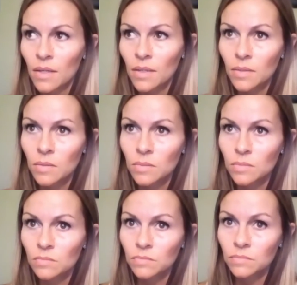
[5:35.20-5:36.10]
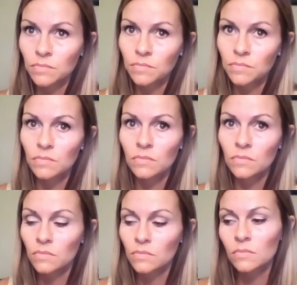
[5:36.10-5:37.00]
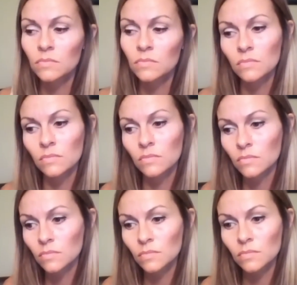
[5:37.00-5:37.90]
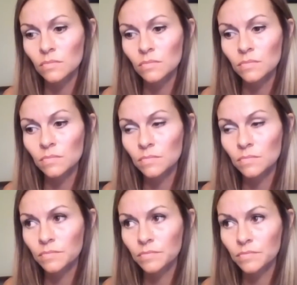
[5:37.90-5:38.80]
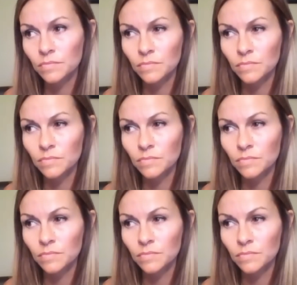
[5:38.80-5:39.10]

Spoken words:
This person isn't speaking.